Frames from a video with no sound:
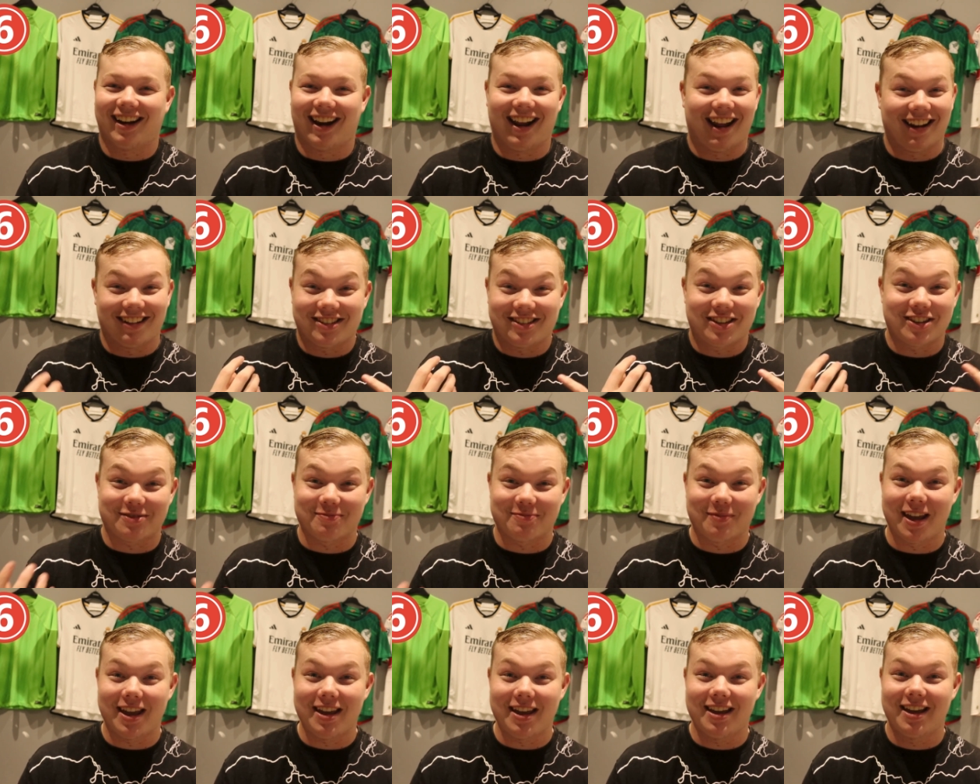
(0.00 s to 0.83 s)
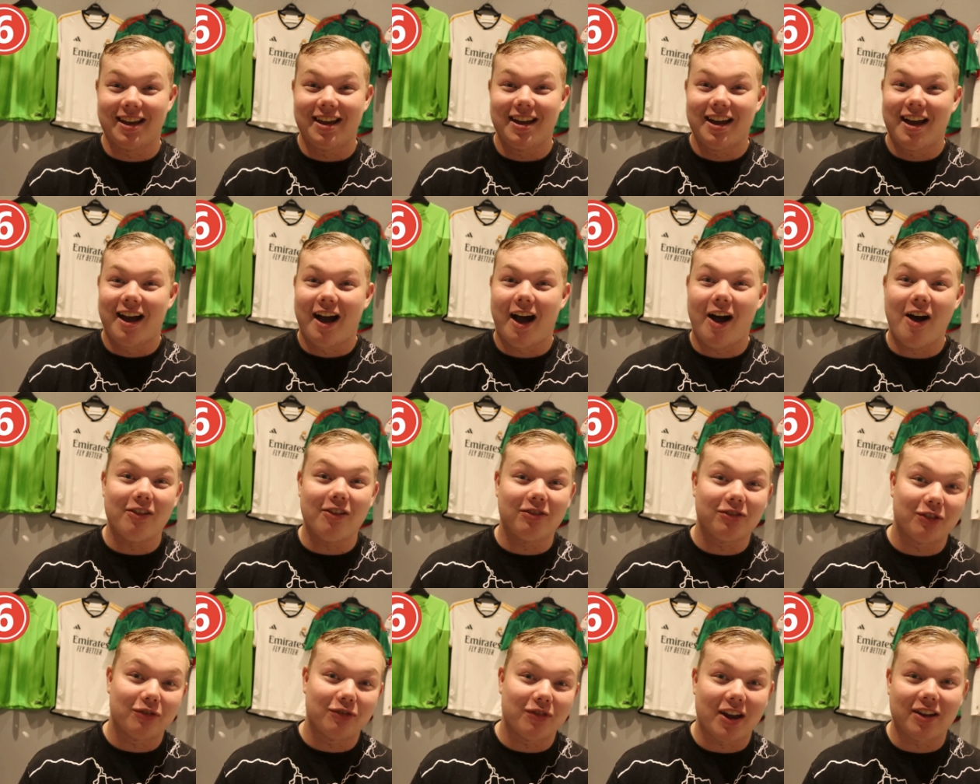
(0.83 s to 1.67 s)
and that's just me.
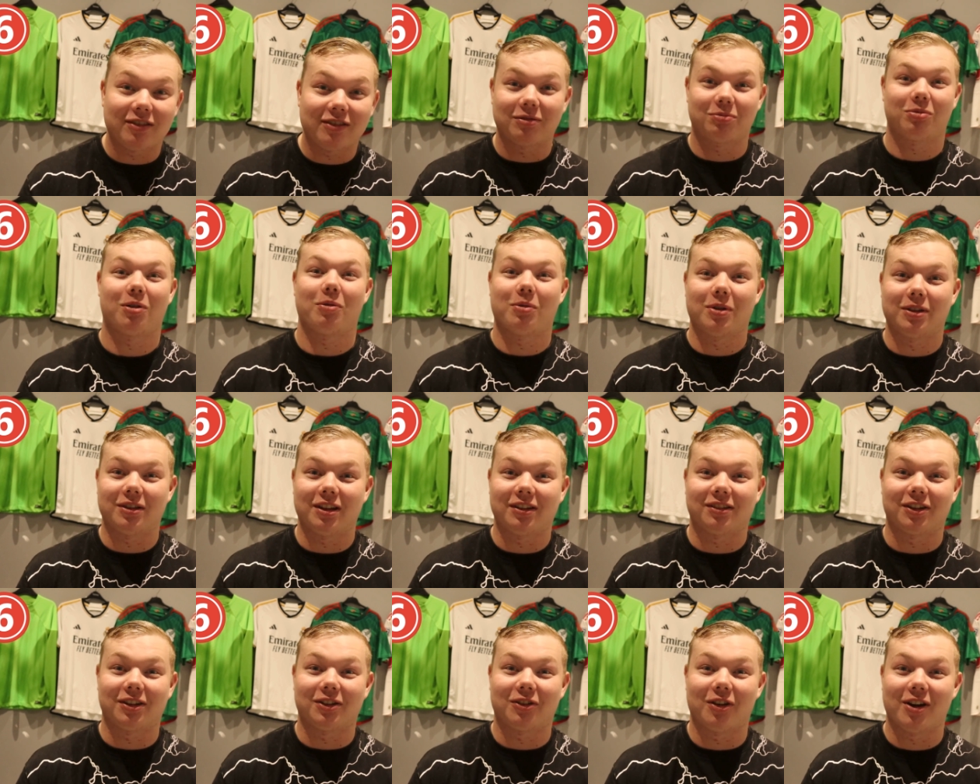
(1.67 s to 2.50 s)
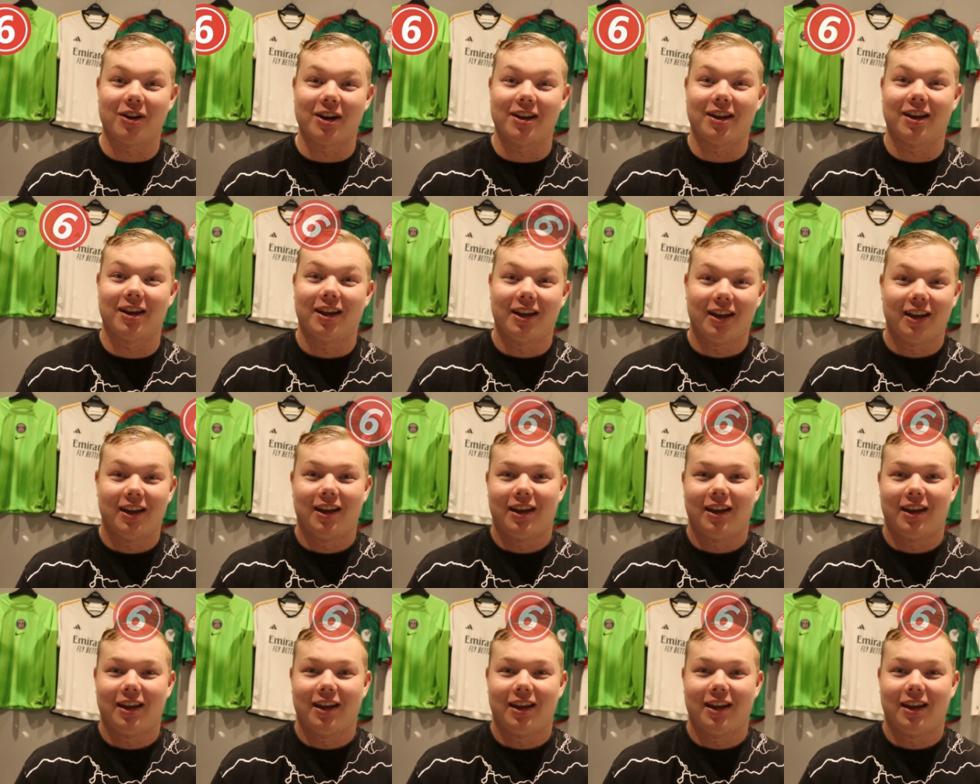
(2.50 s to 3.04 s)
Arsenal fans will probably disagree.